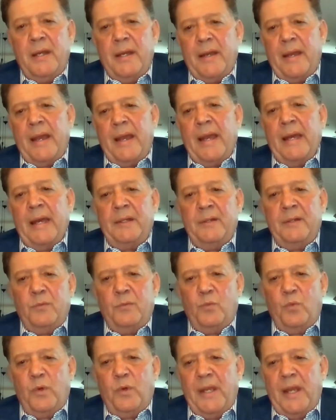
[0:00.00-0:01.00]
and
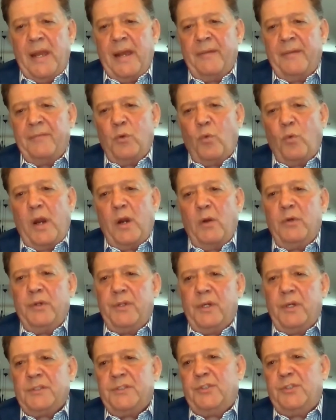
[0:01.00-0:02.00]
we have the wherewithal
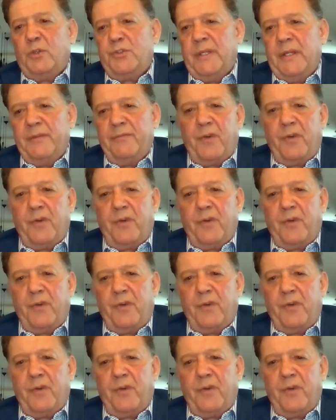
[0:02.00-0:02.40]
socially,